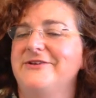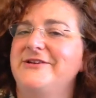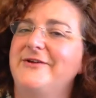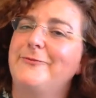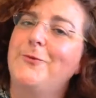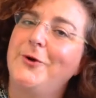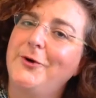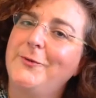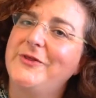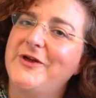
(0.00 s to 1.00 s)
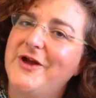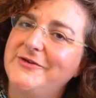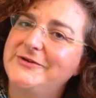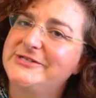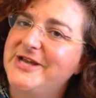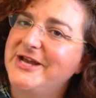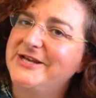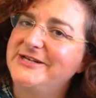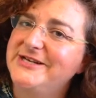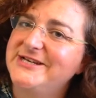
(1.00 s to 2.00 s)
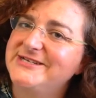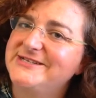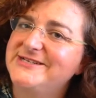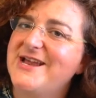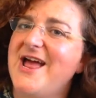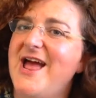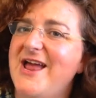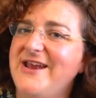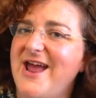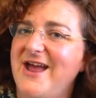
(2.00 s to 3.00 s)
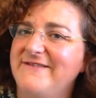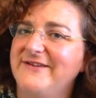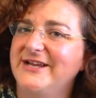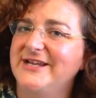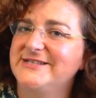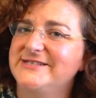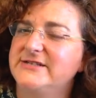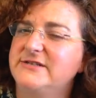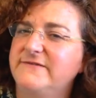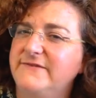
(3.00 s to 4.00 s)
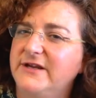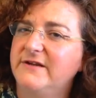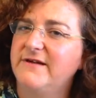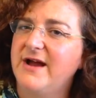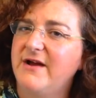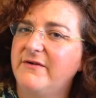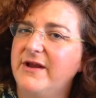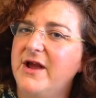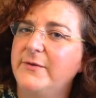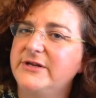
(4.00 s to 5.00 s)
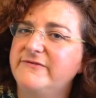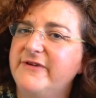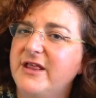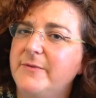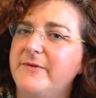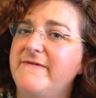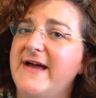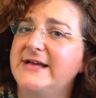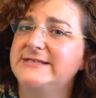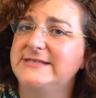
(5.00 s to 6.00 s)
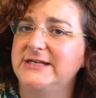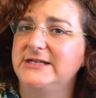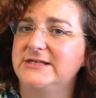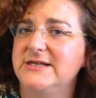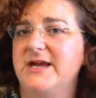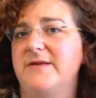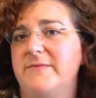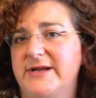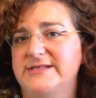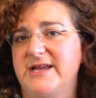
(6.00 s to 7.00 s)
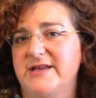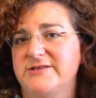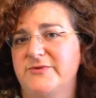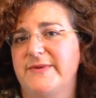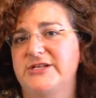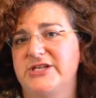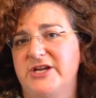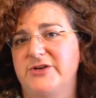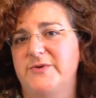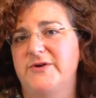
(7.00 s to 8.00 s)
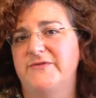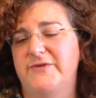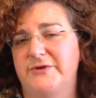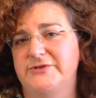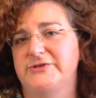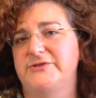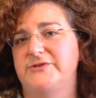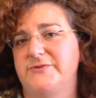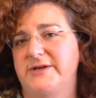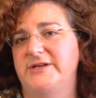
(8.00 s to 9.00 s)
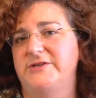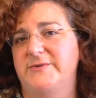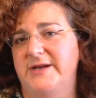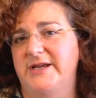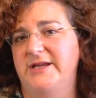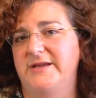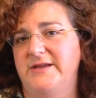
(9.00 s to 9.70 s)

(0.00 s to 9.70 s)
to work with other scientists and advocates to figure out how we develop a vaccine to end breast cancer by January first, twenty twenty.